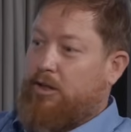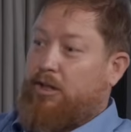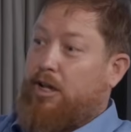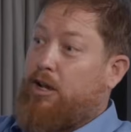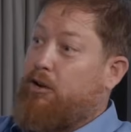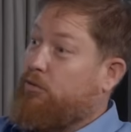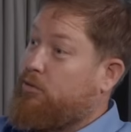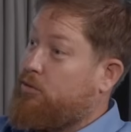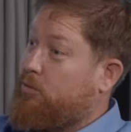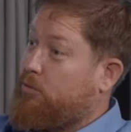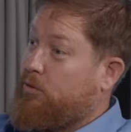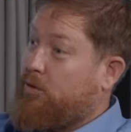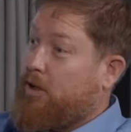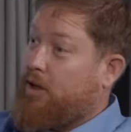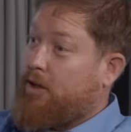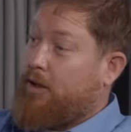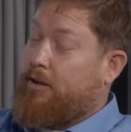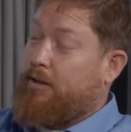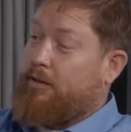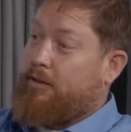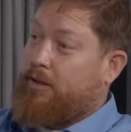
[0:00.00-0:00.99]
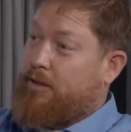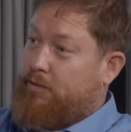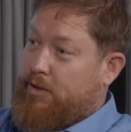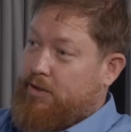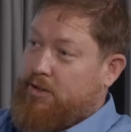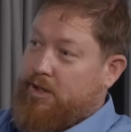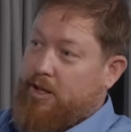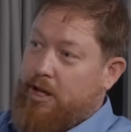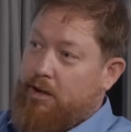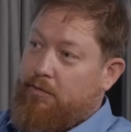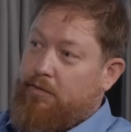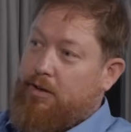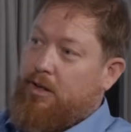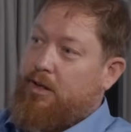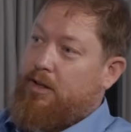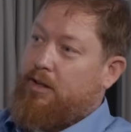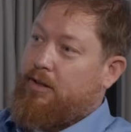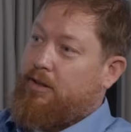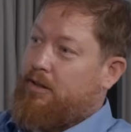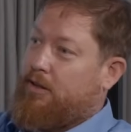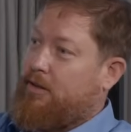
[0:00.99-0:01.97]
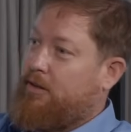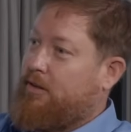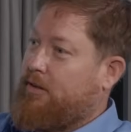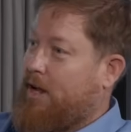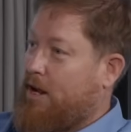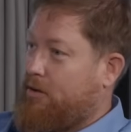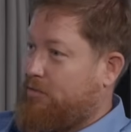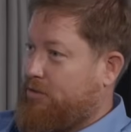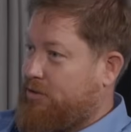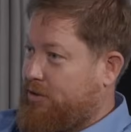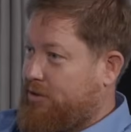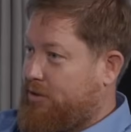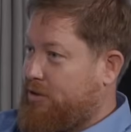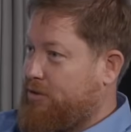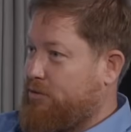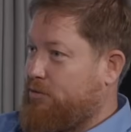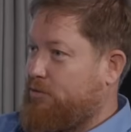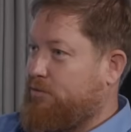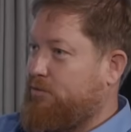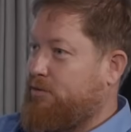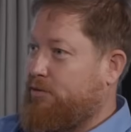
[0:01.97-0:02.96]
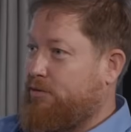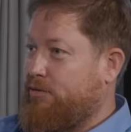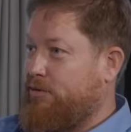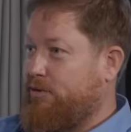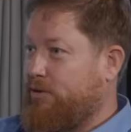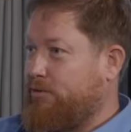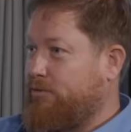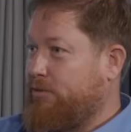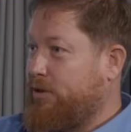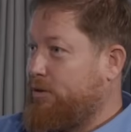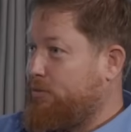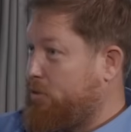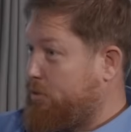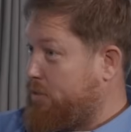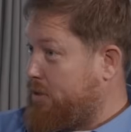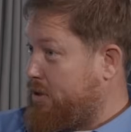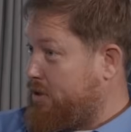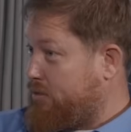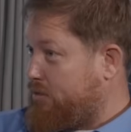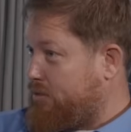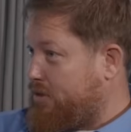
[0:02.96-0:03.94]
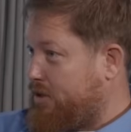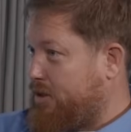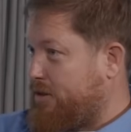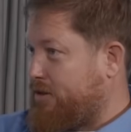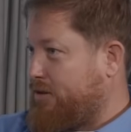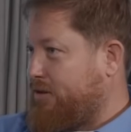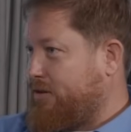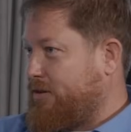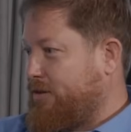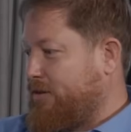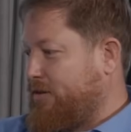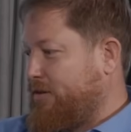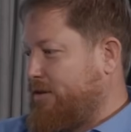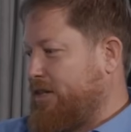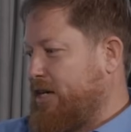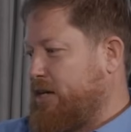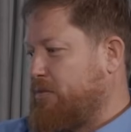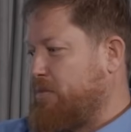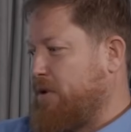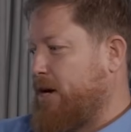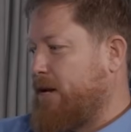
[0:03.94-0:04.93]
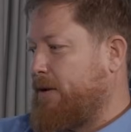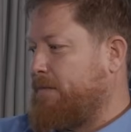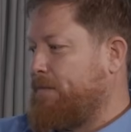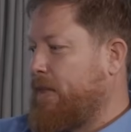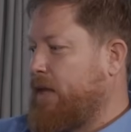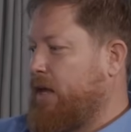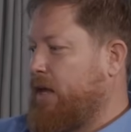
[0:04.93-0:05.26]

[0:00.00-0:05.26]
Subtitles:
and they also are investing heavily in lounges and so forth. So it will be interesting on that part.